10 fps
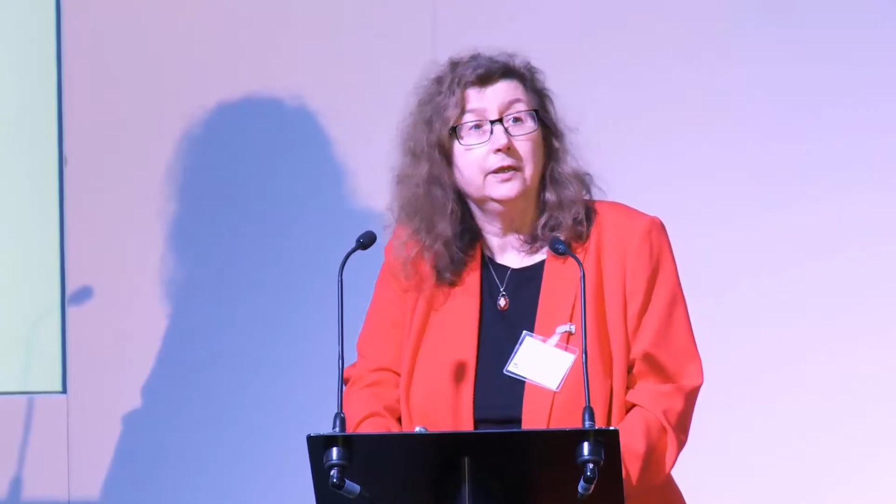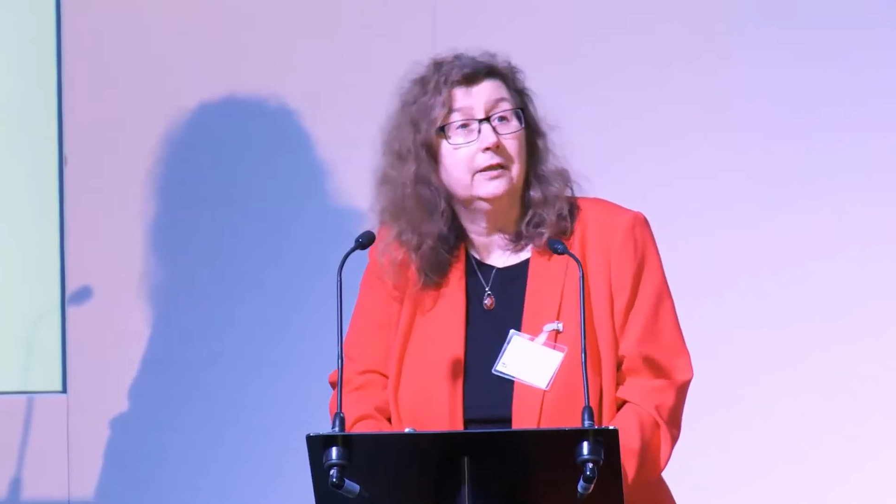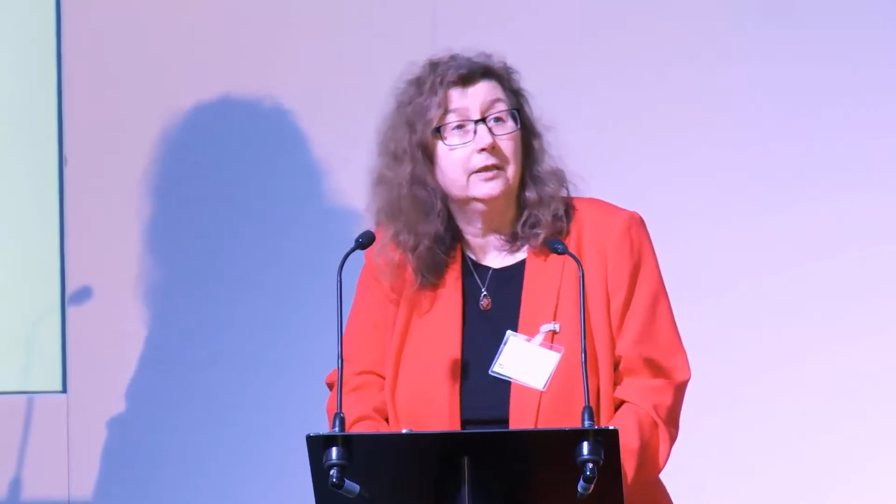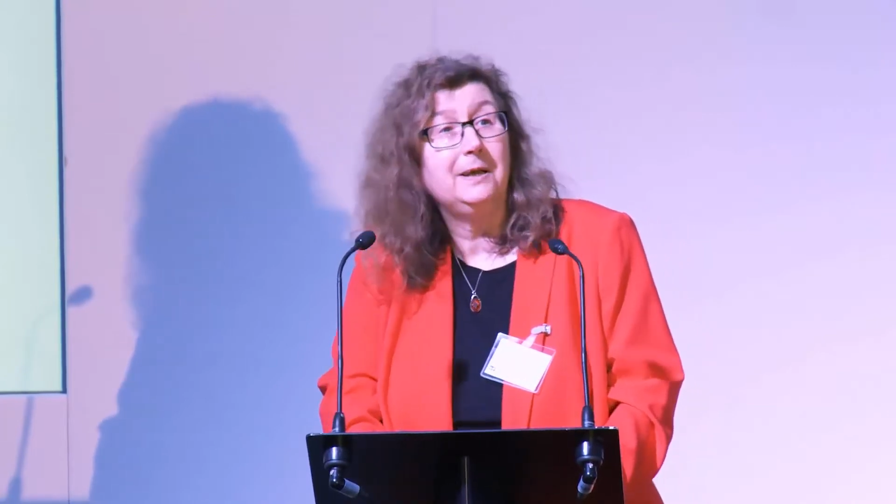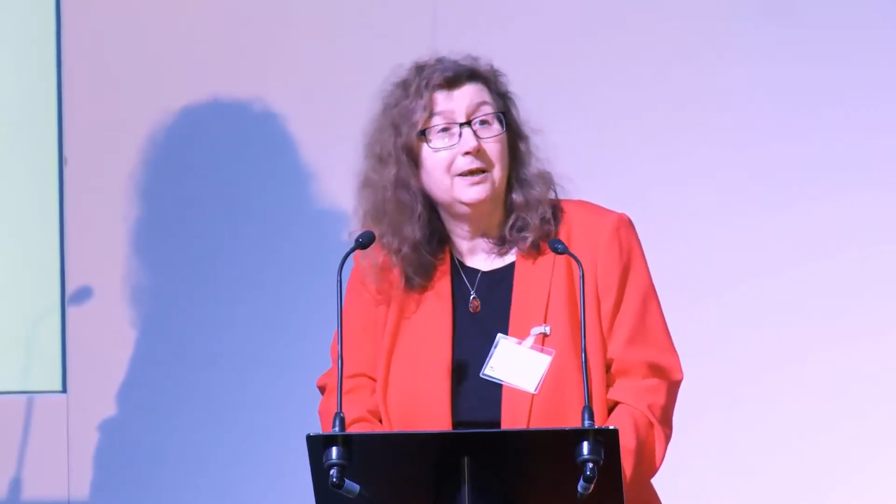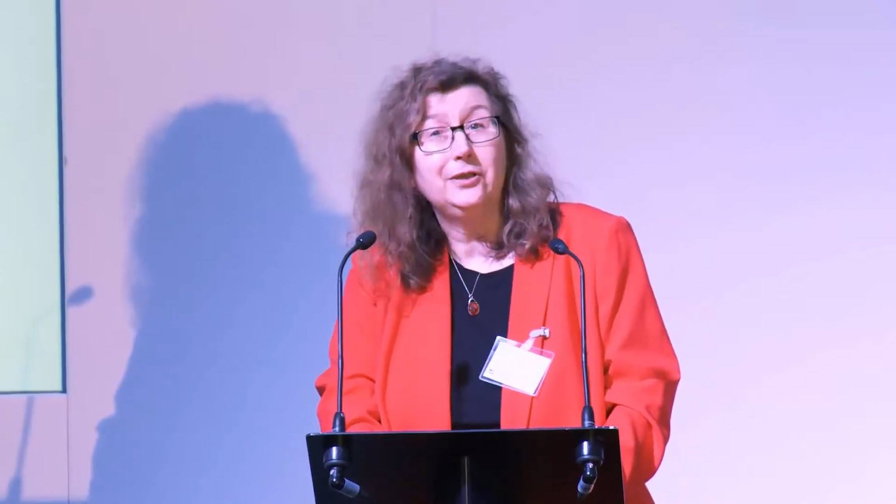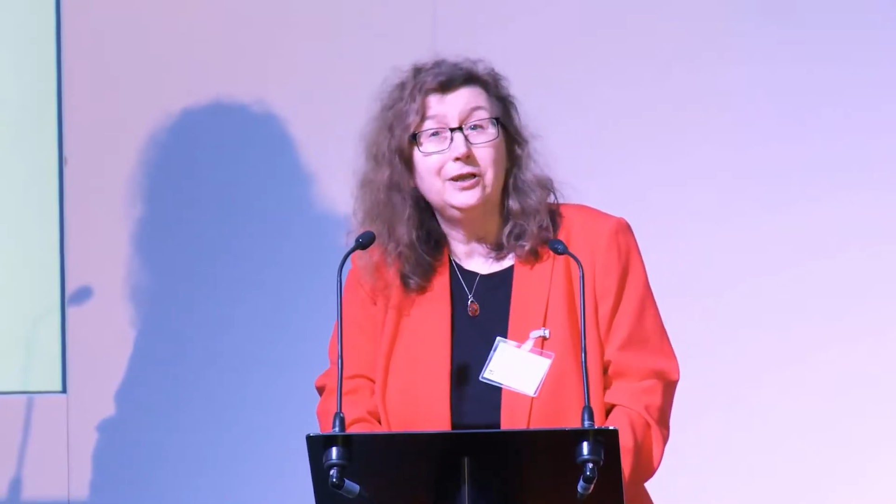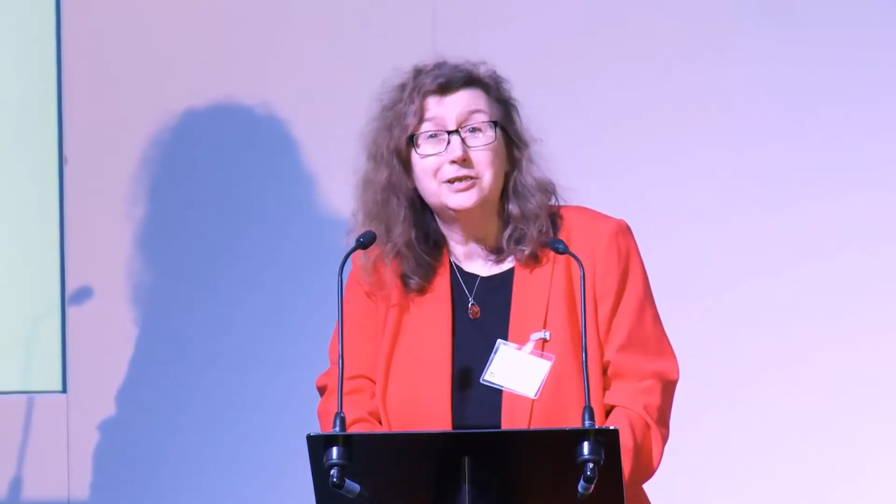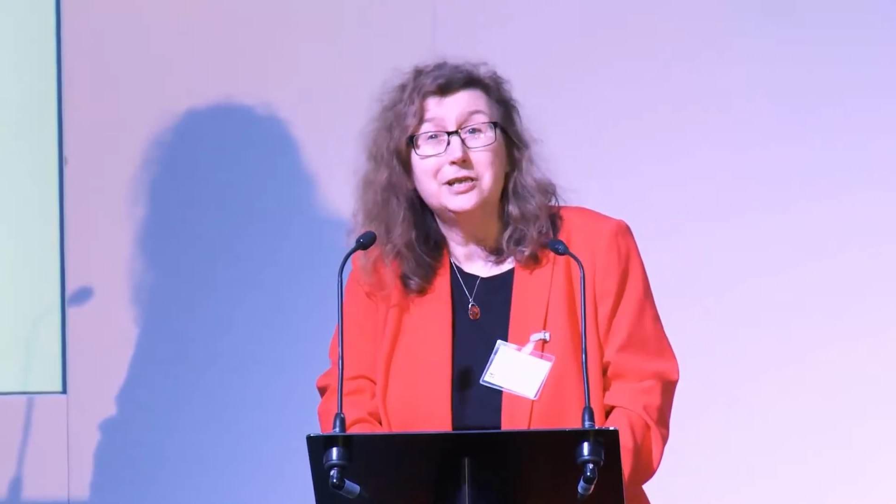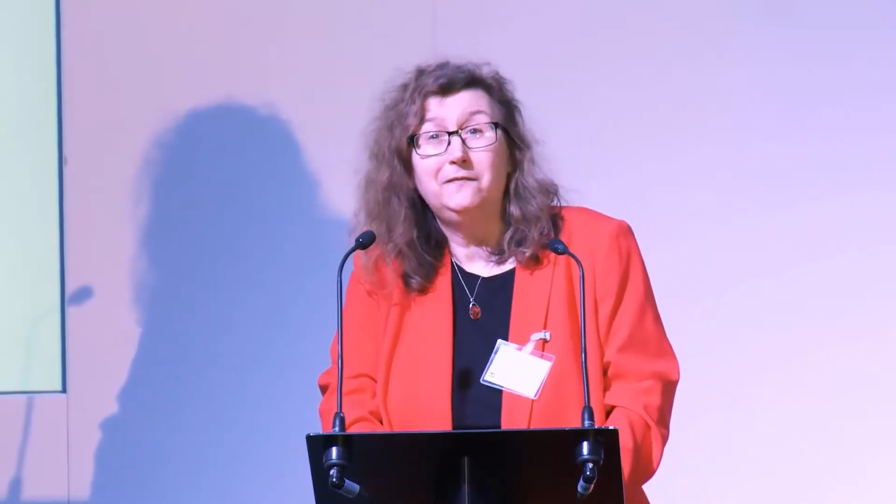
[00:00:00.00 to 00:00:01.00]
I think it's about
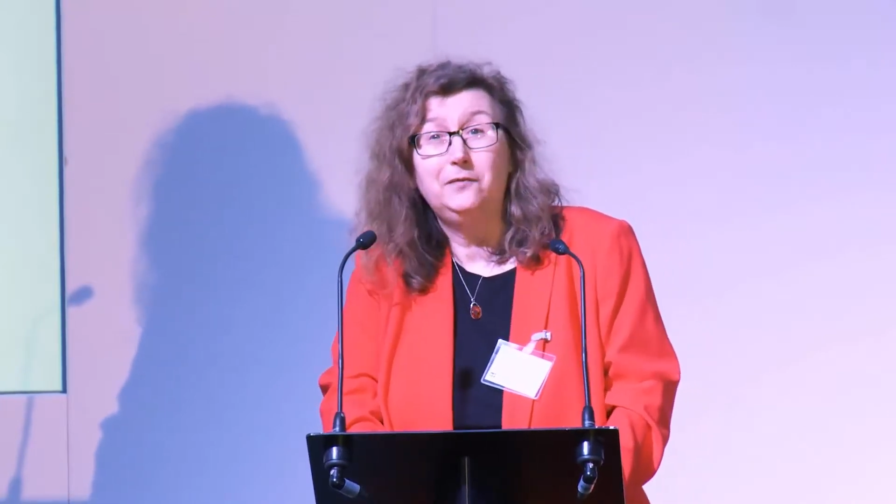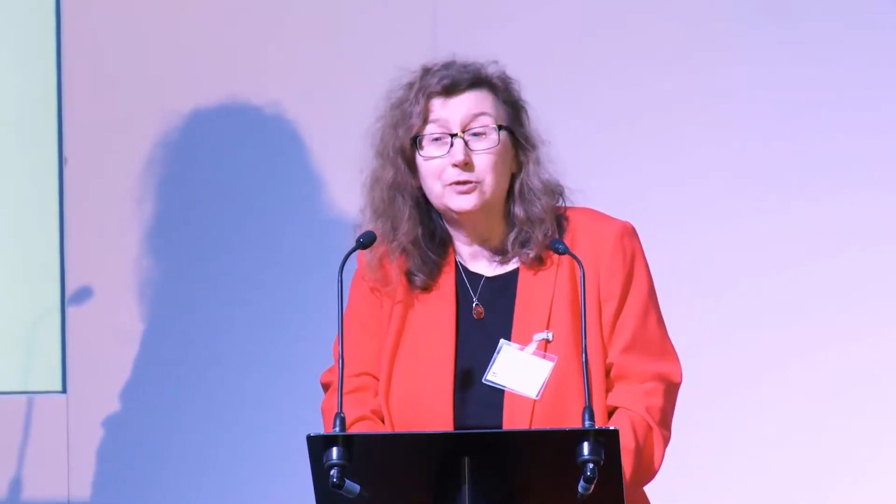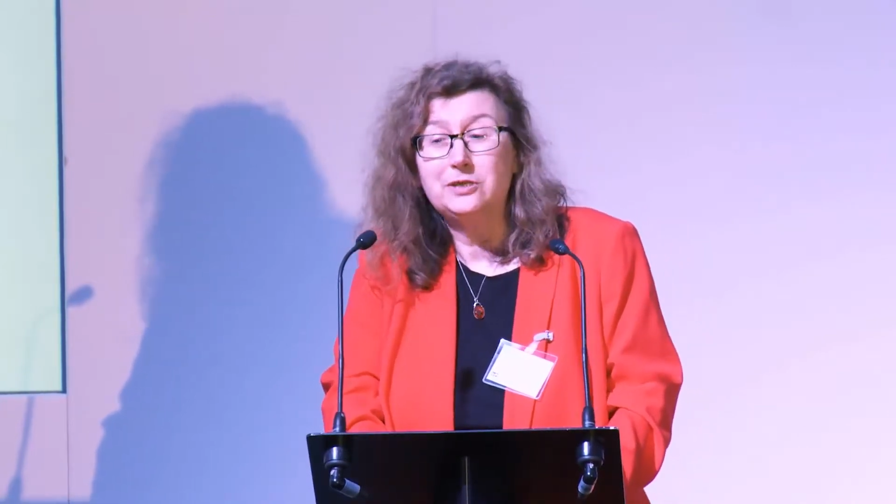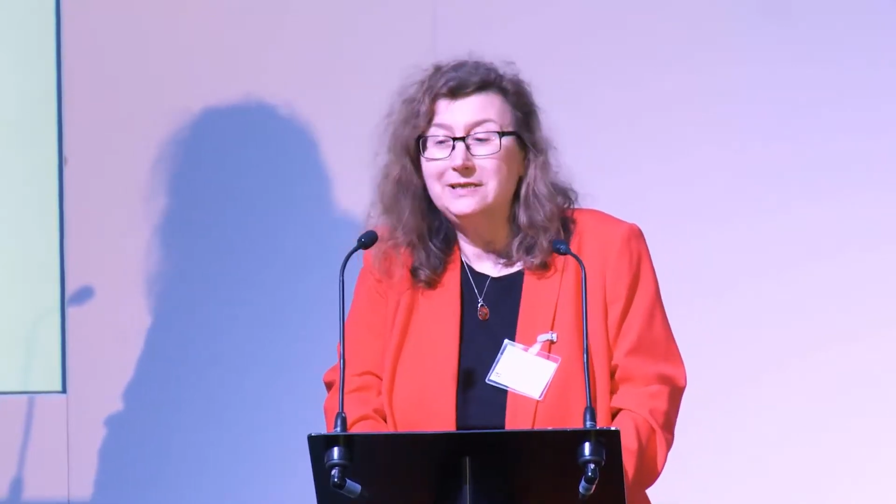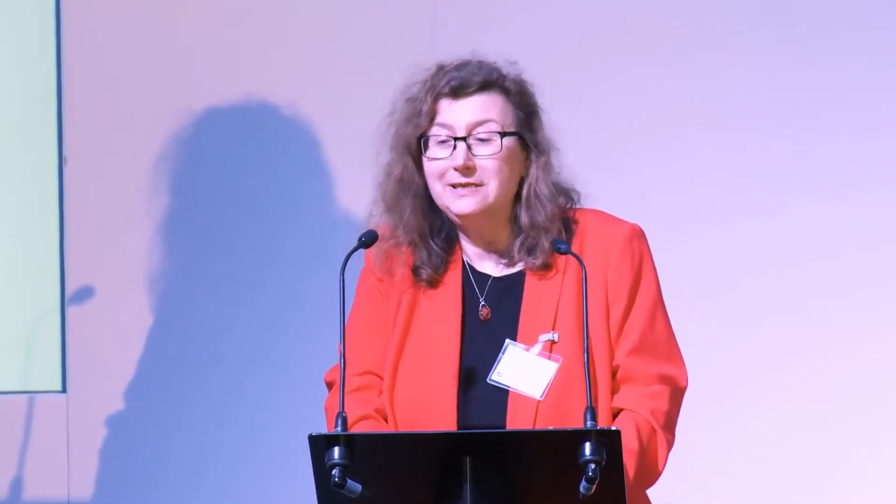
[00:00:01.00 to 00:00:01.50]
13, 14